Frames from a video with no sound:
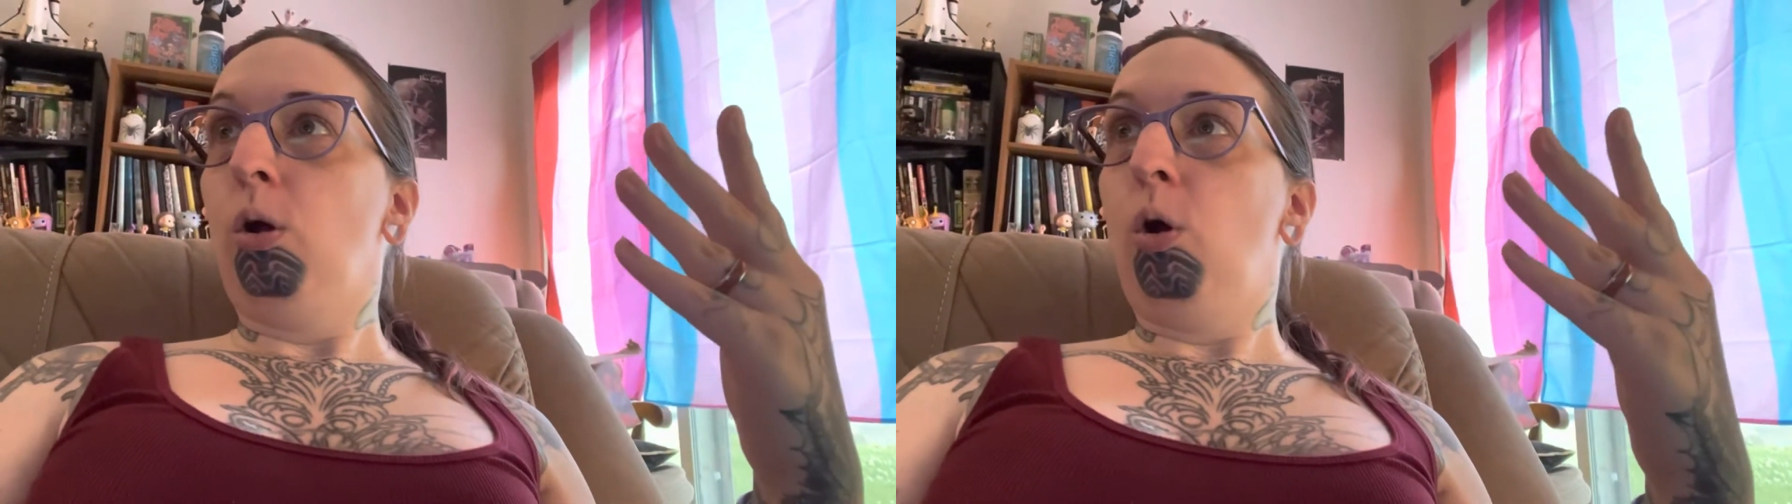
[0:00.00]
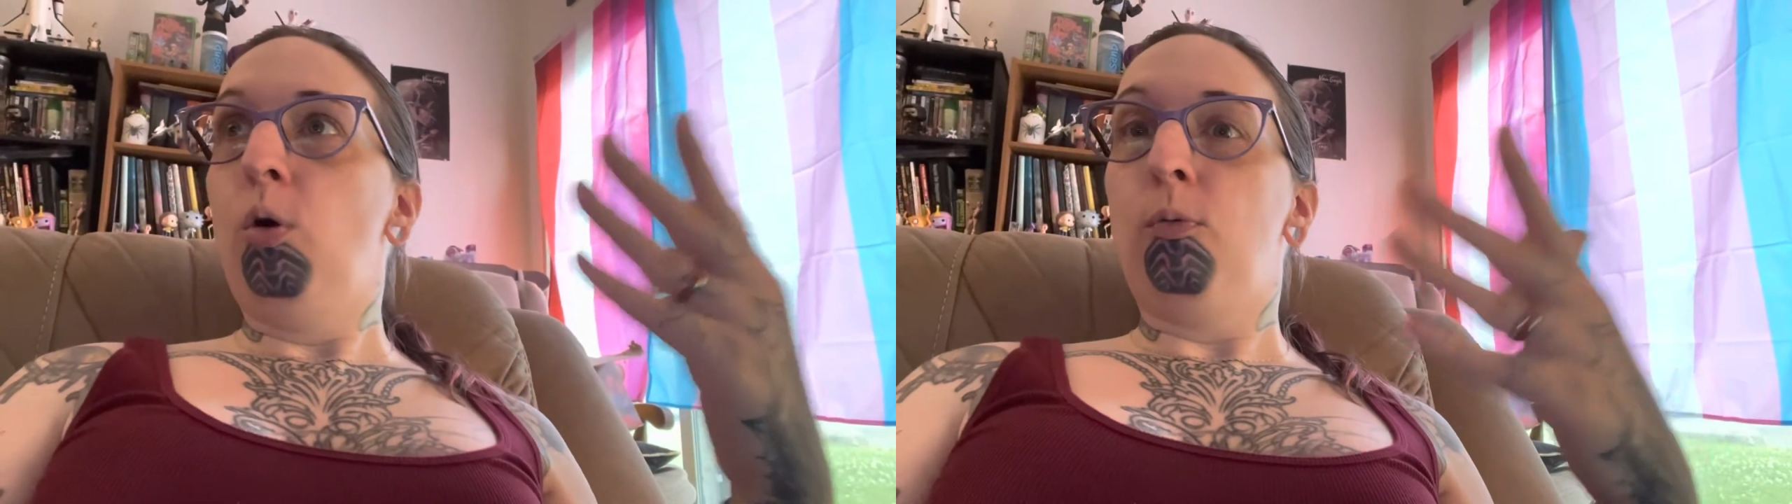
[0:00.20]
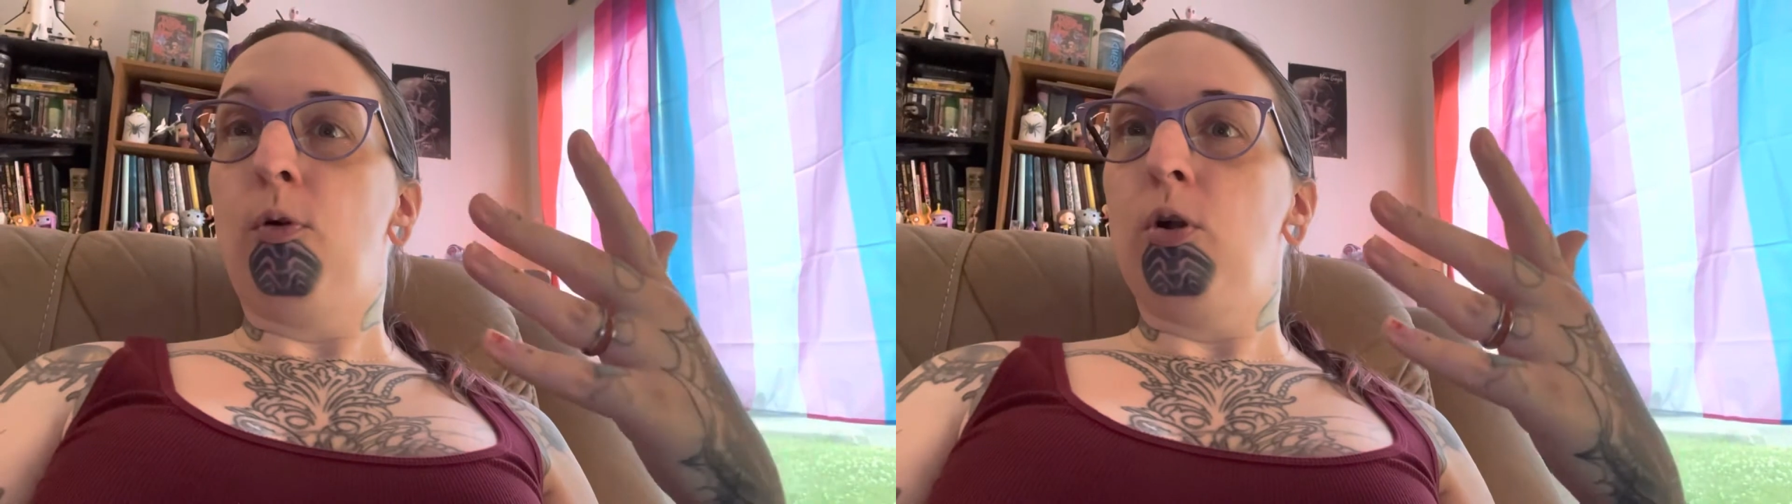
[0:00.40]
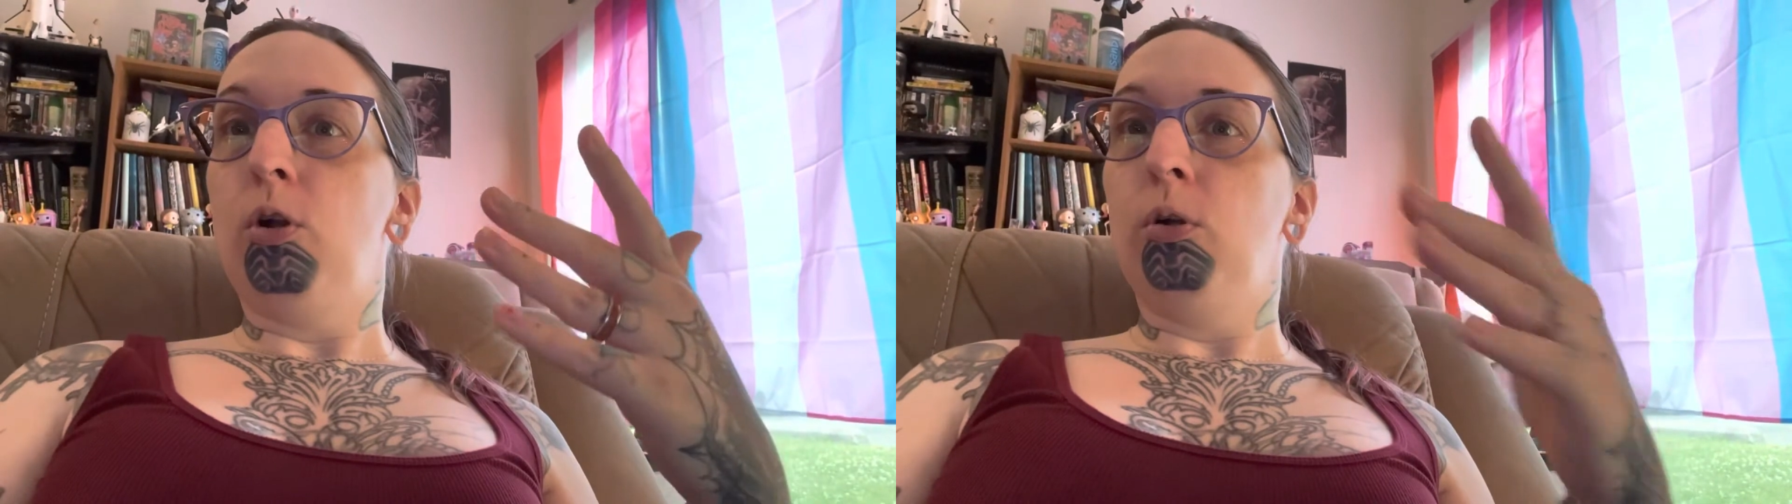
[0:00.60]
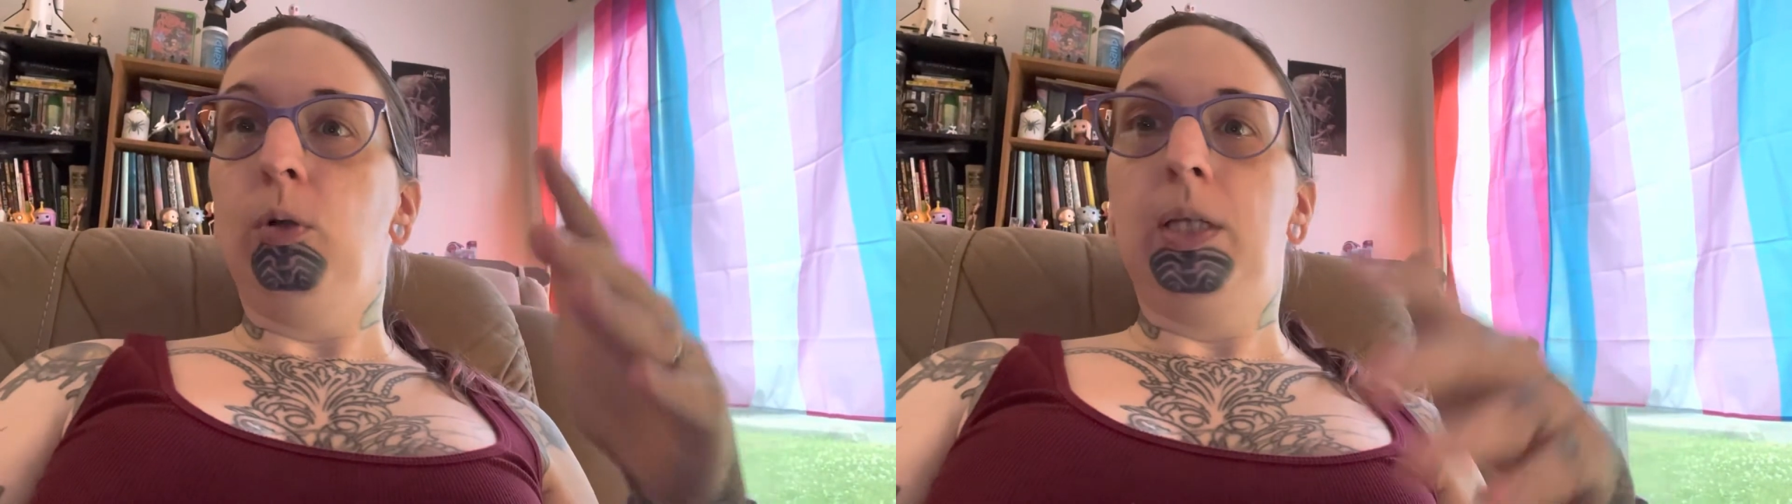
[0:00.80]

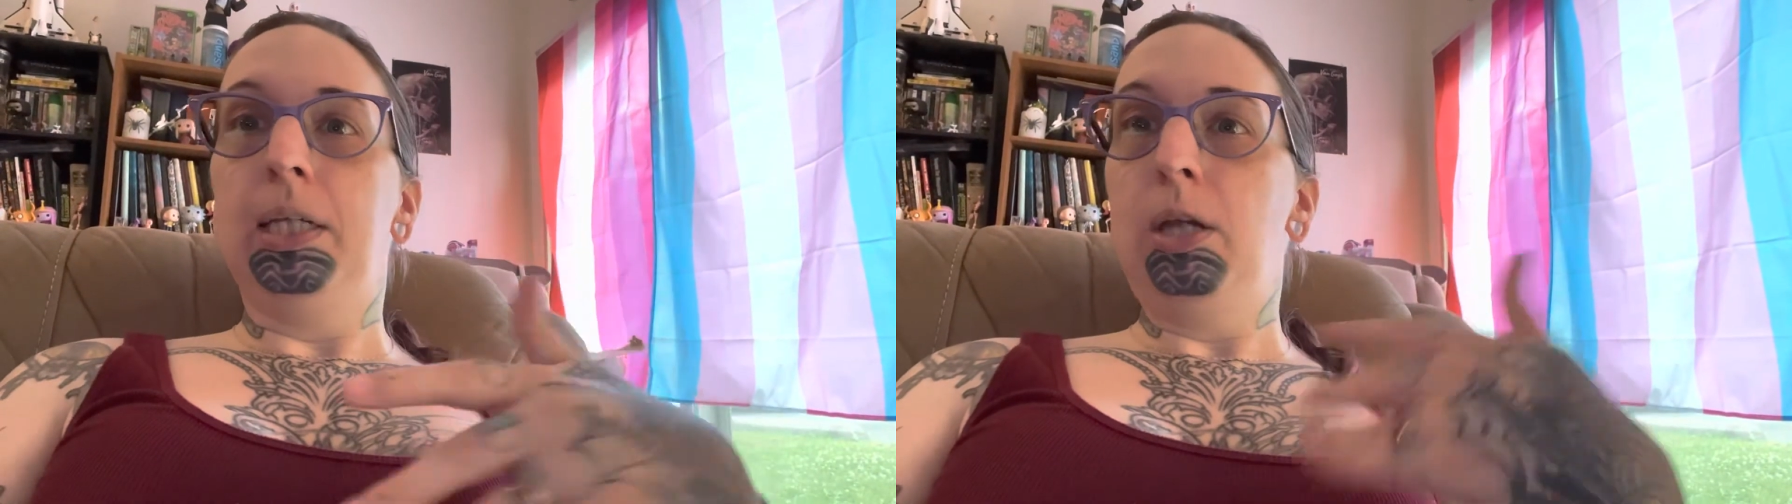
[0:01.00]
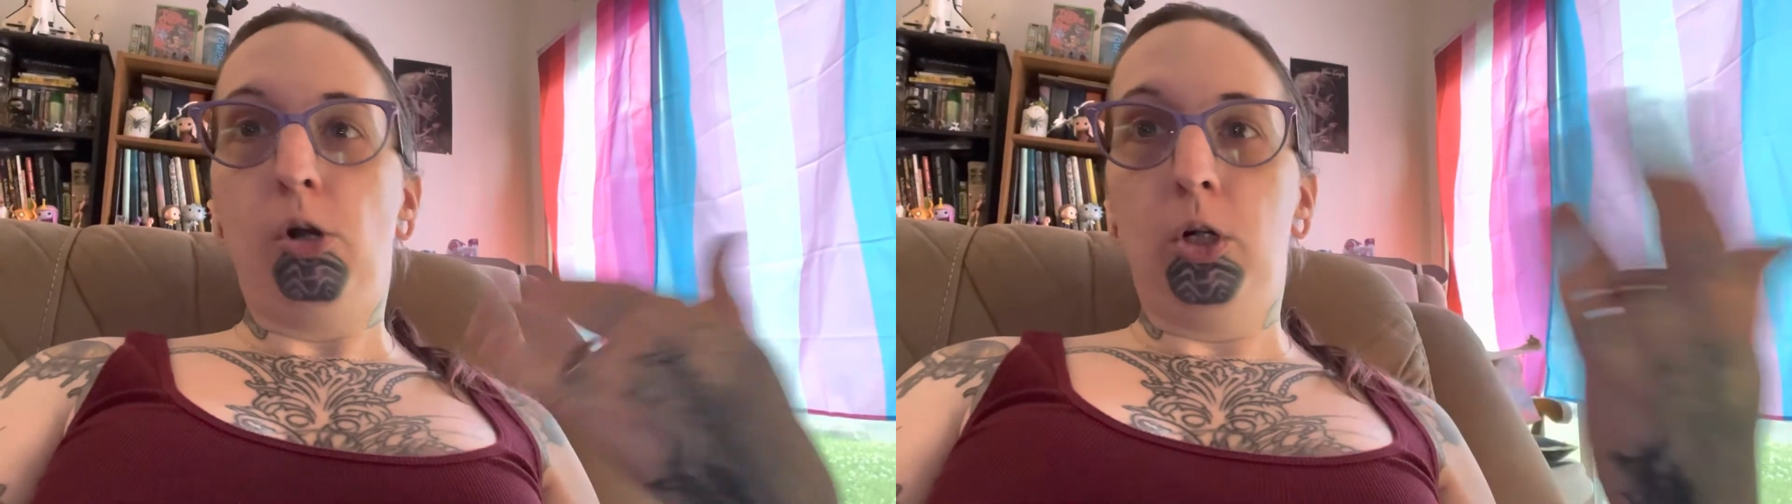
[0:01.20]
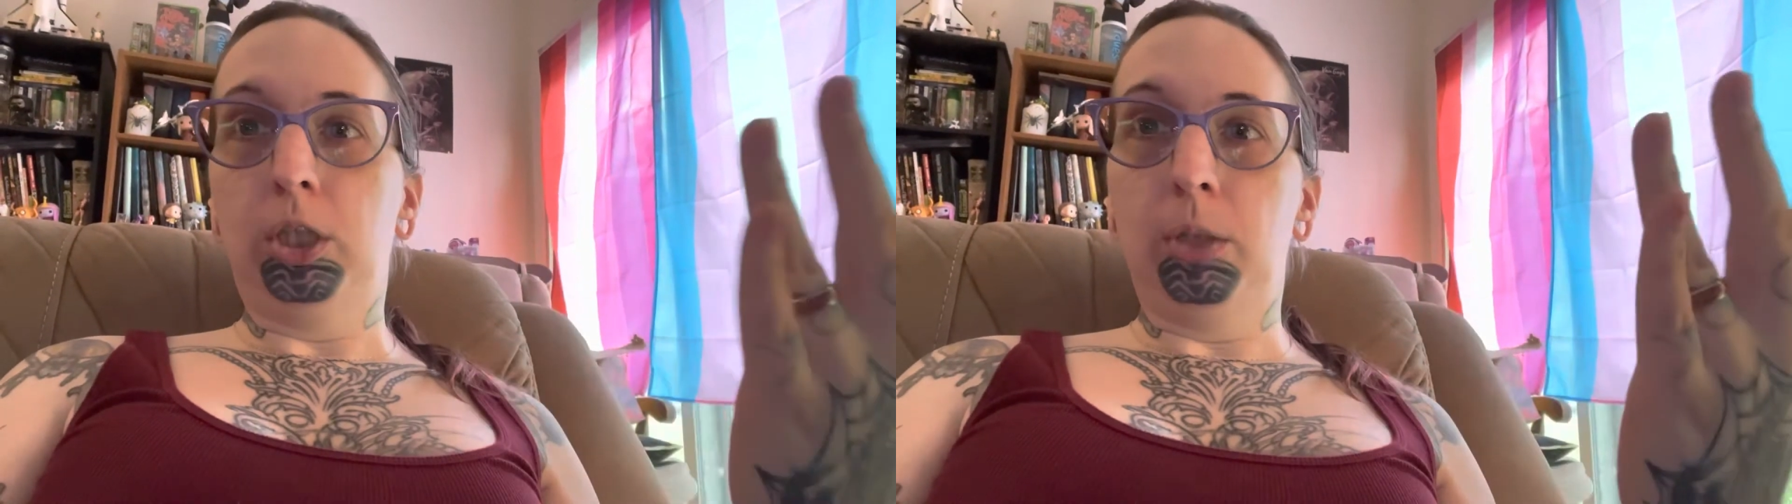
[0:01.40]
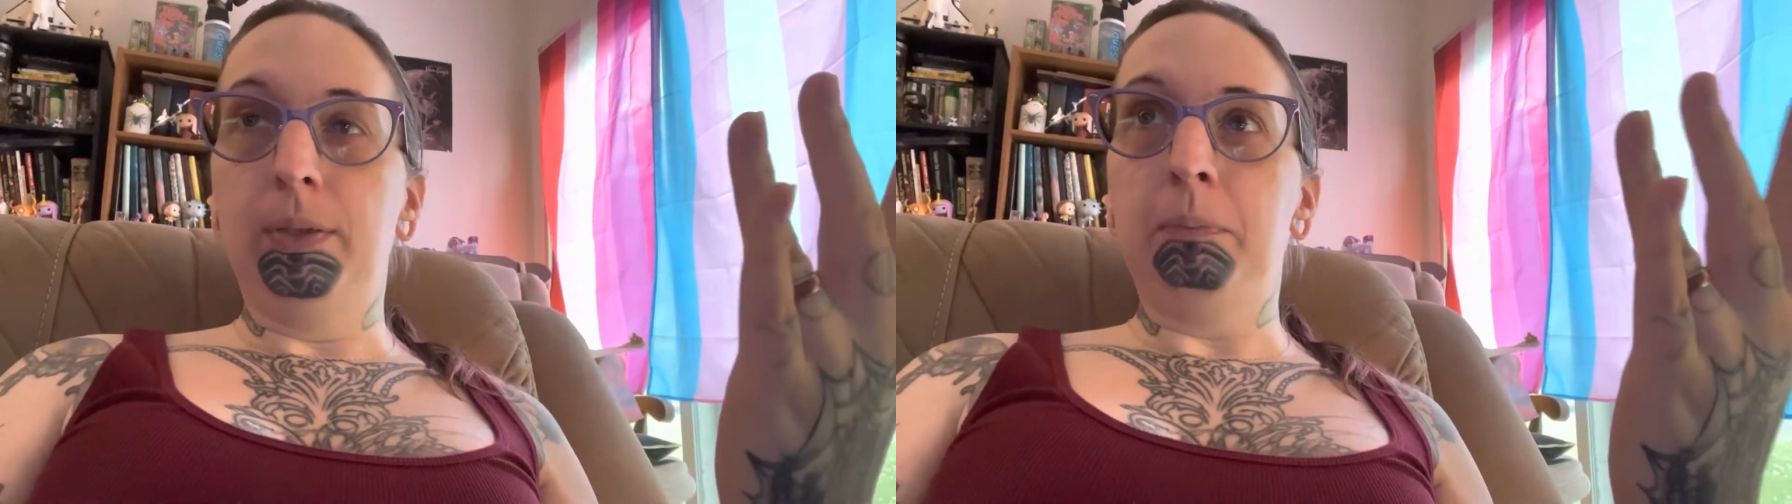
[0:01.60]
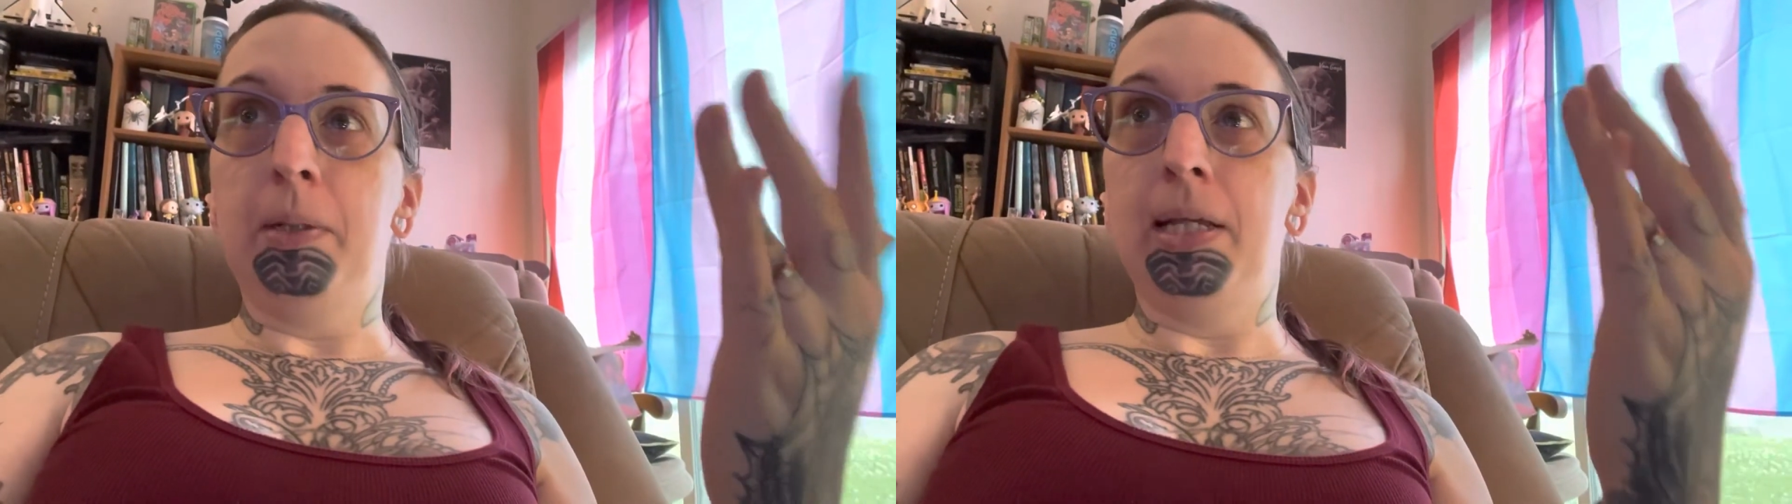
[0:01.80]
over the year or so he's been